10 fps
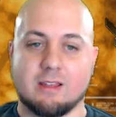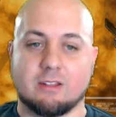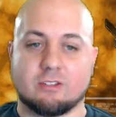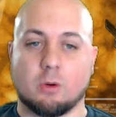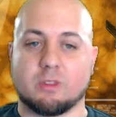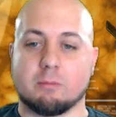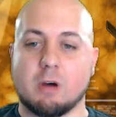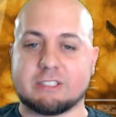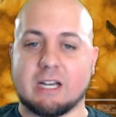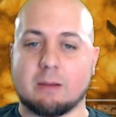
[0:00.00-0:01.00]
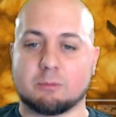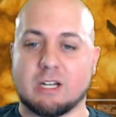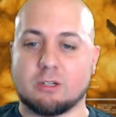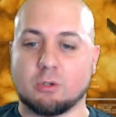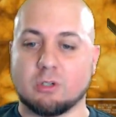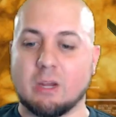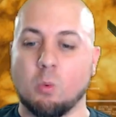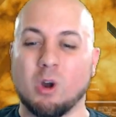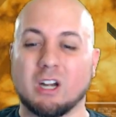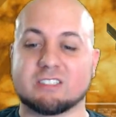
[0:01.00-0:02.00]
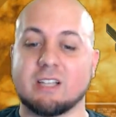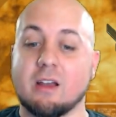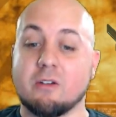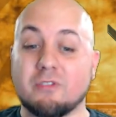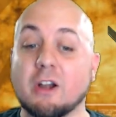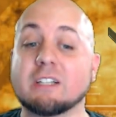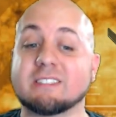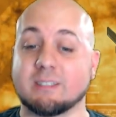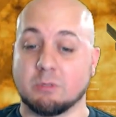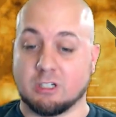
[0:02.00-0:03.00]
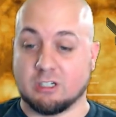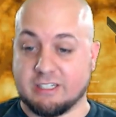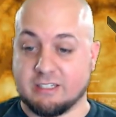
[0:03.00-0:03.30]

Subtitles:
So with the multi-hop trade tool, it works very similarly,